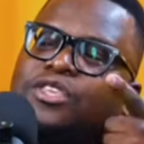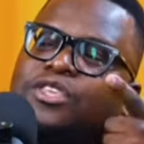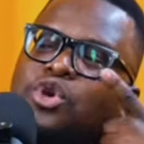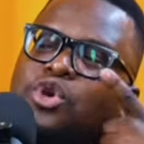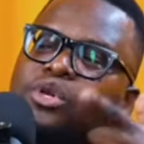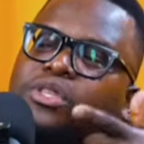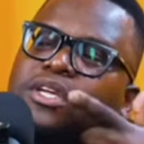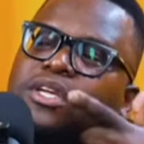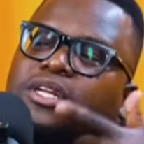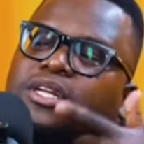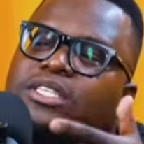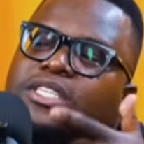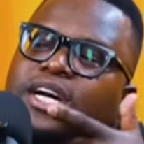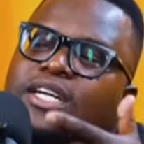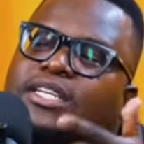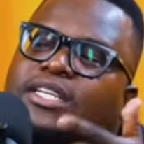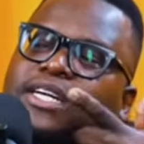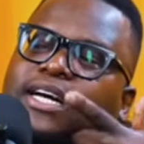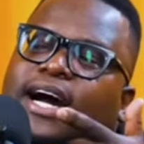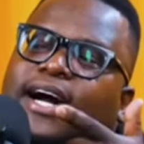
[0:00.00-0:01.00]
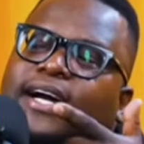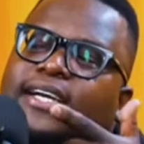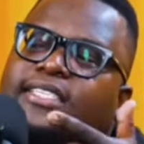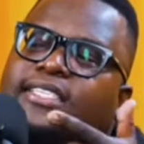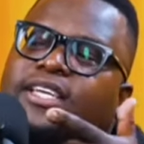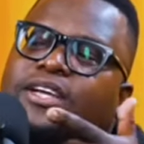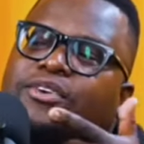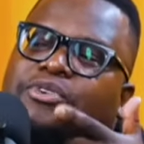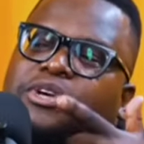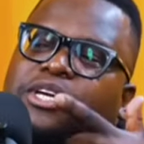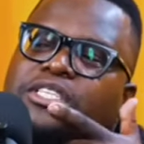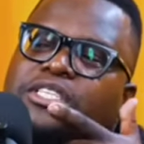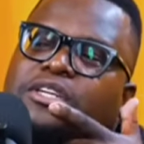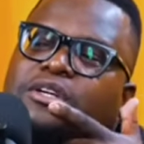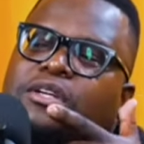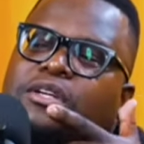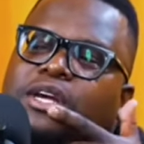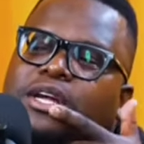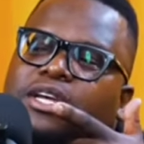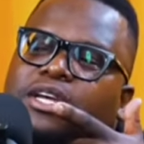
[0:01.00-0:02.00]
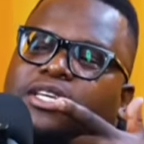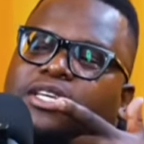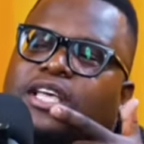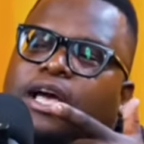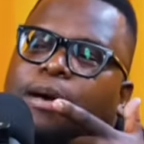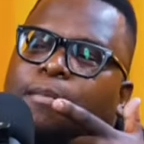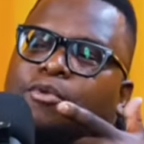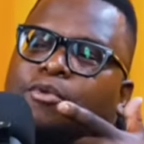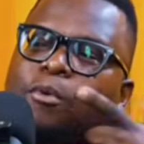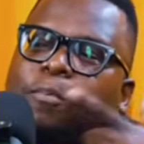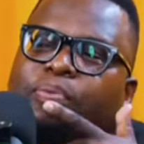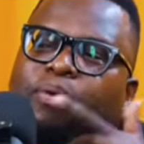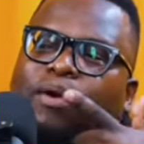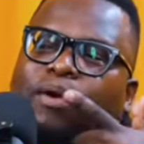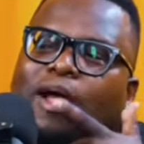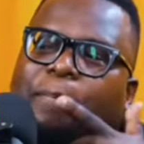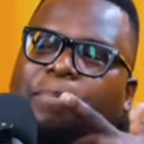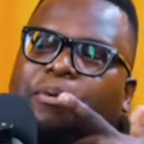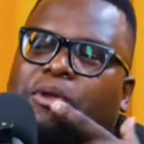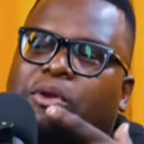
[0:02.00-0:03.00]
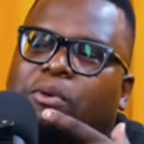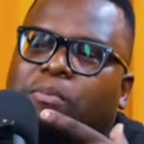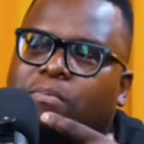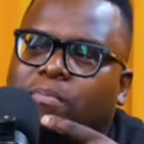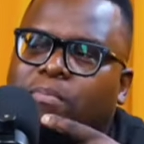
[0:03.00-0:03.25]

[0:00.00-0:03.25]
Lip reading: like you didn't tell the guys that Reason is coming to pull up on